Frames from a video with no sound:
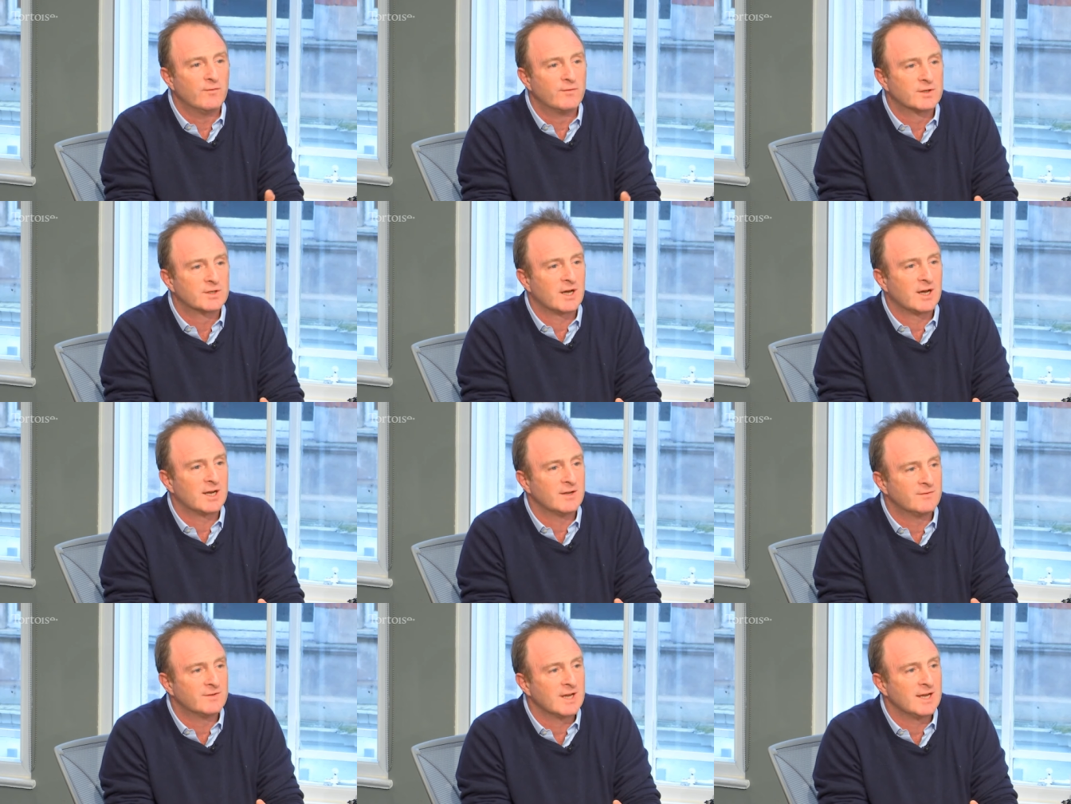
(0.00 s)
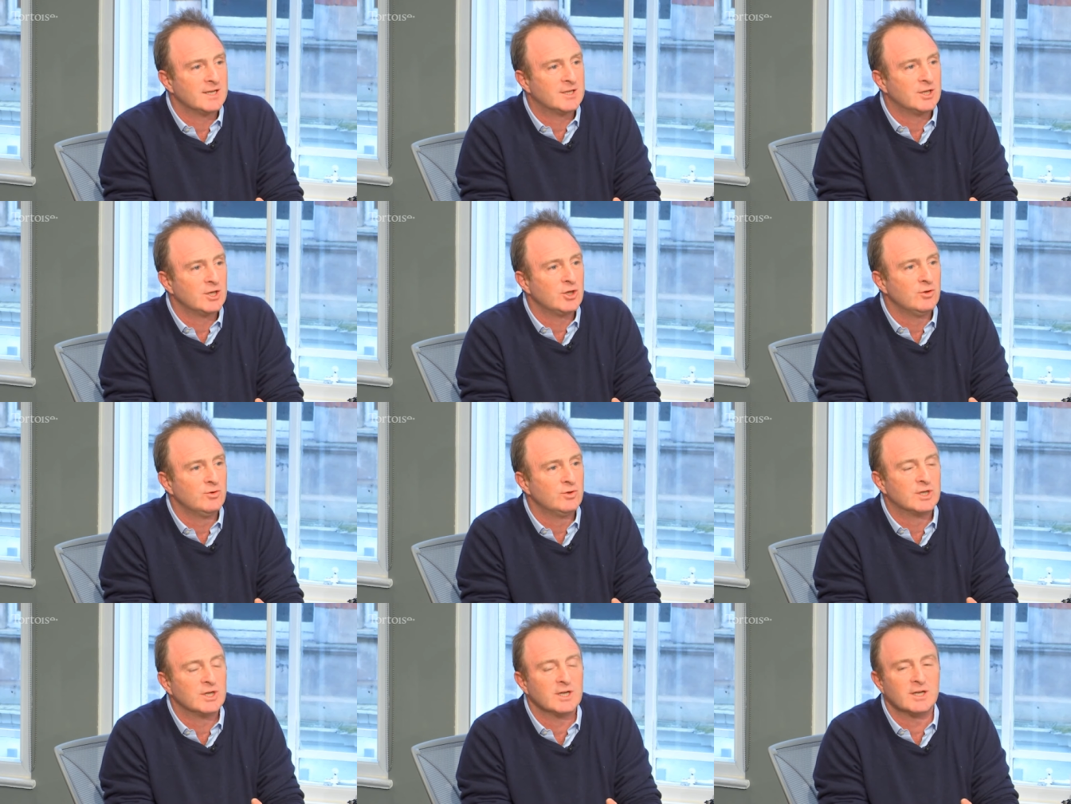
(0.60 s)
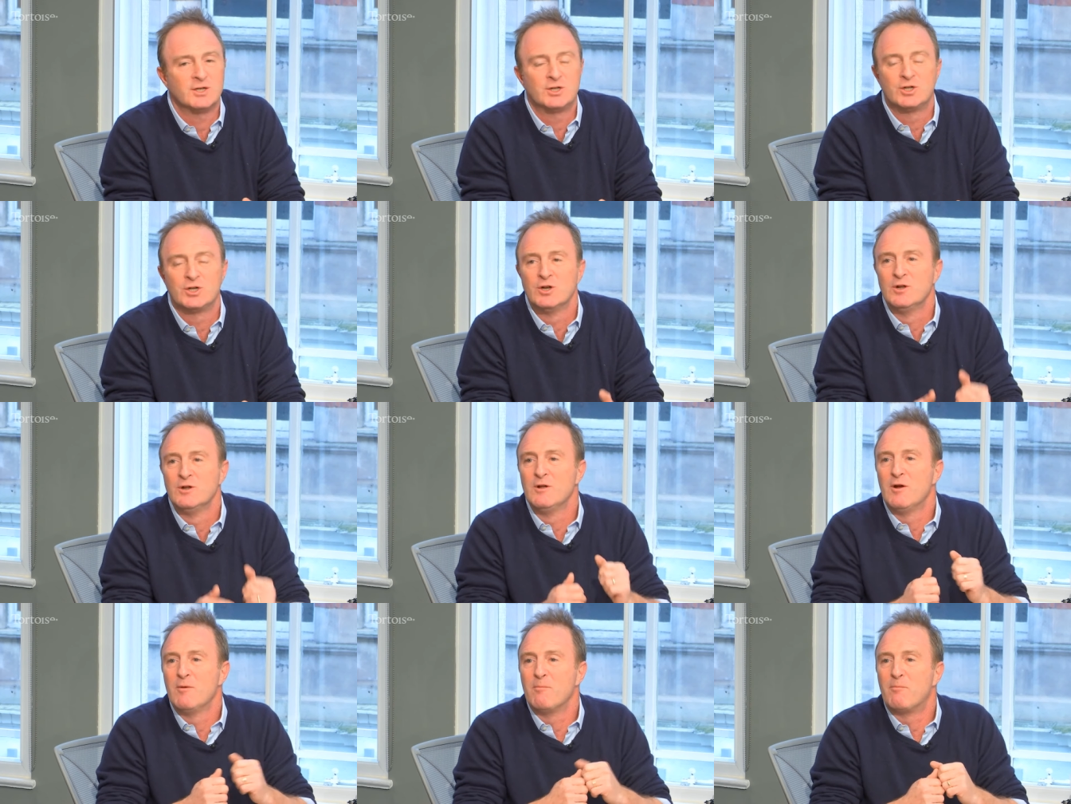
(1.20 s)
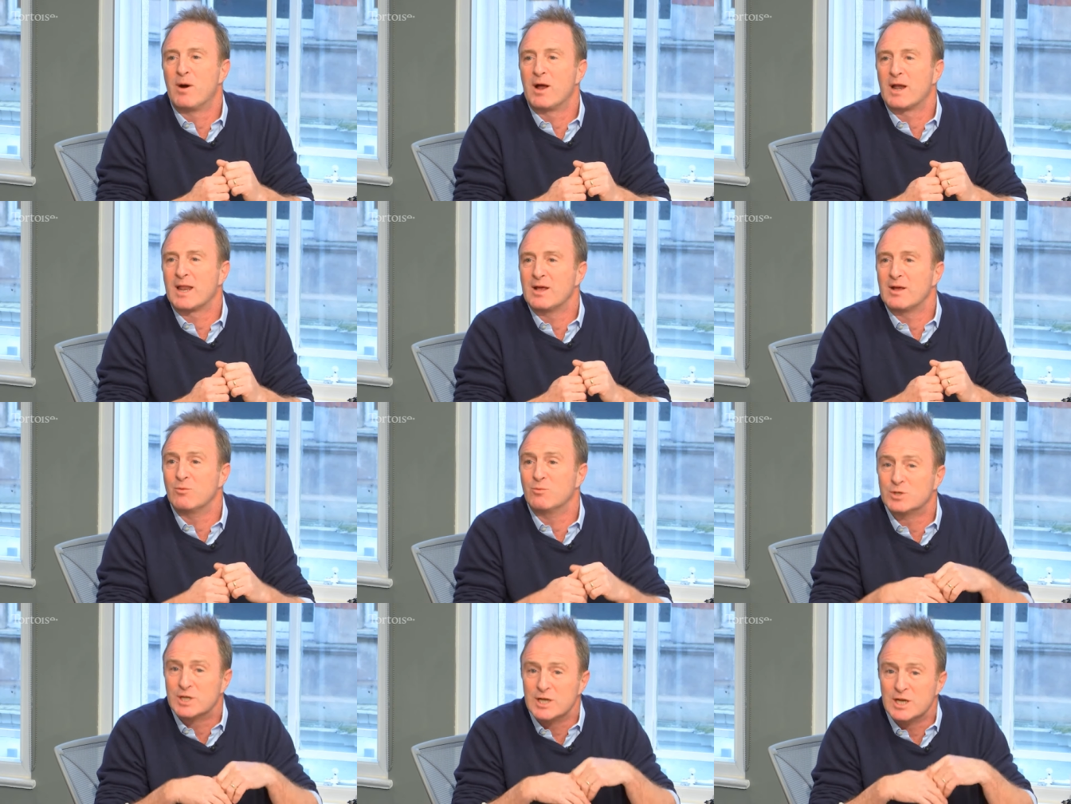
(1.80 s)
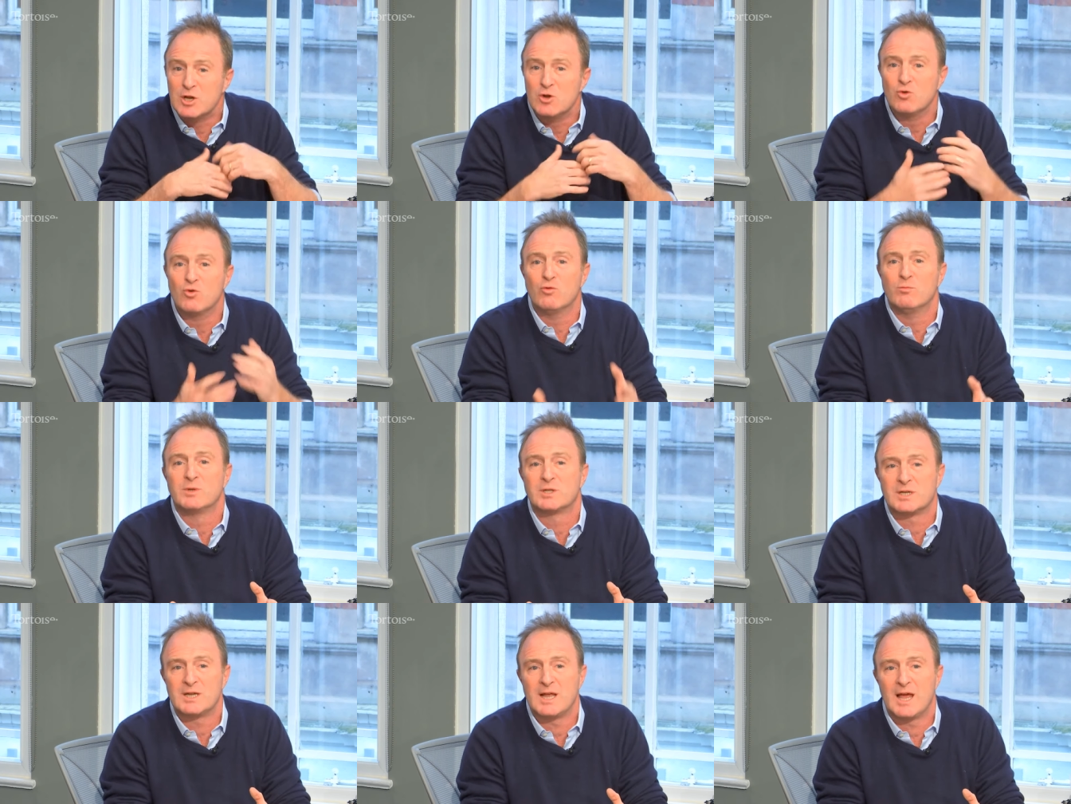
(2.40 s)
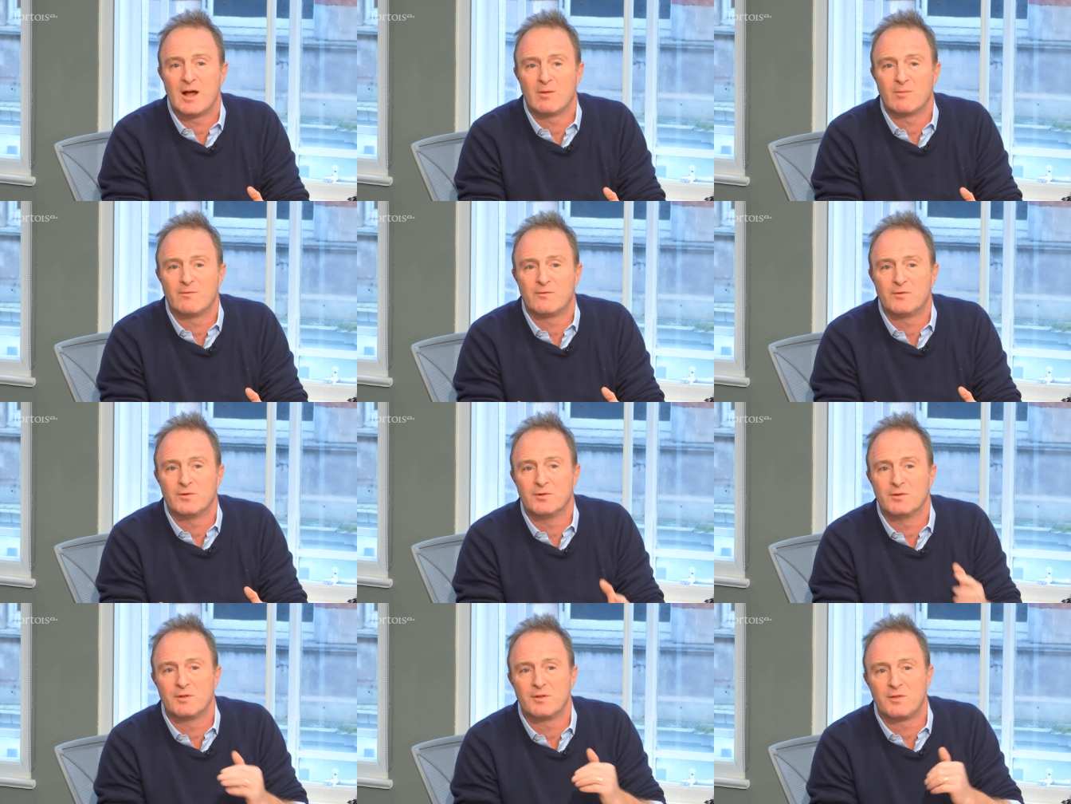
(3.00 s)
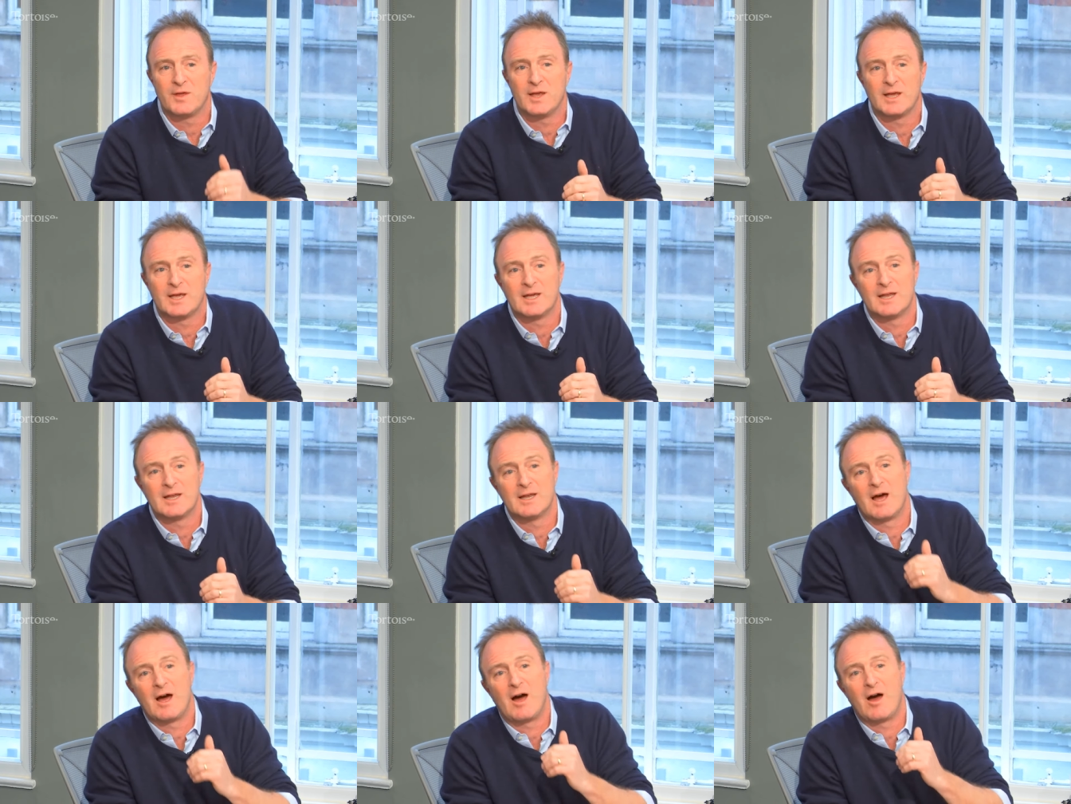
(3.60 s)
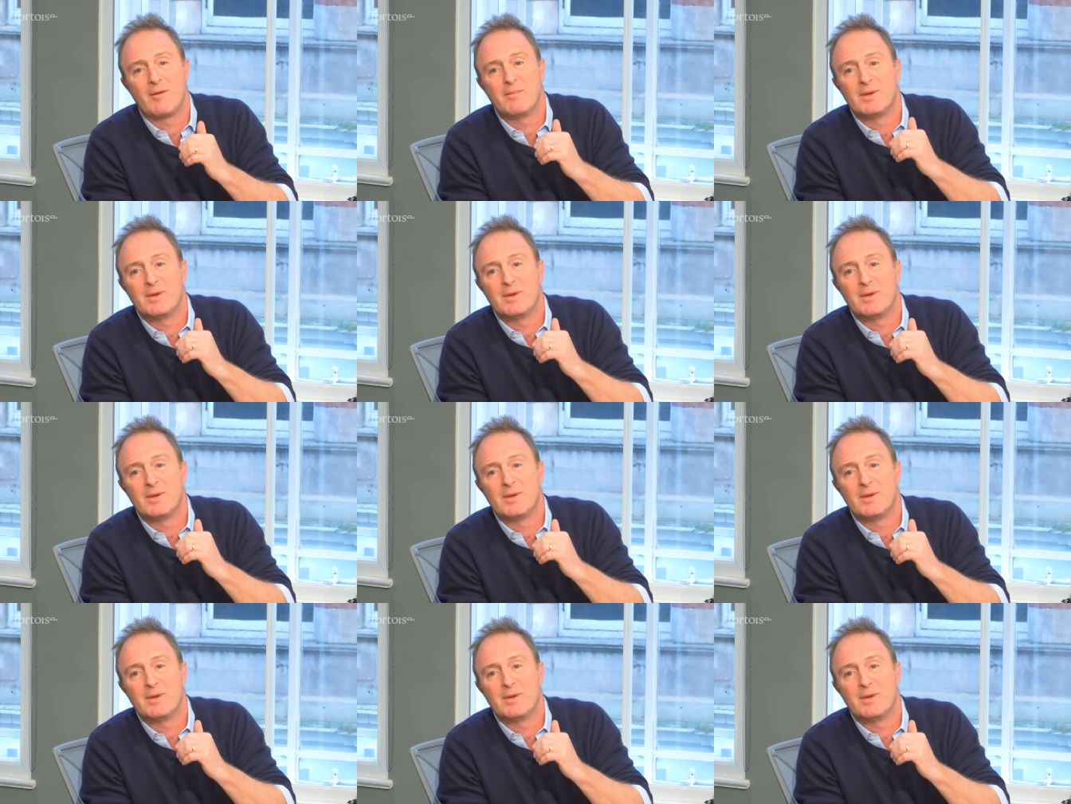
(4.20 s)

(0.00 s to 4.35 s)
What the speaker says: oversight of data usage, but it was an enormously helpful thinking.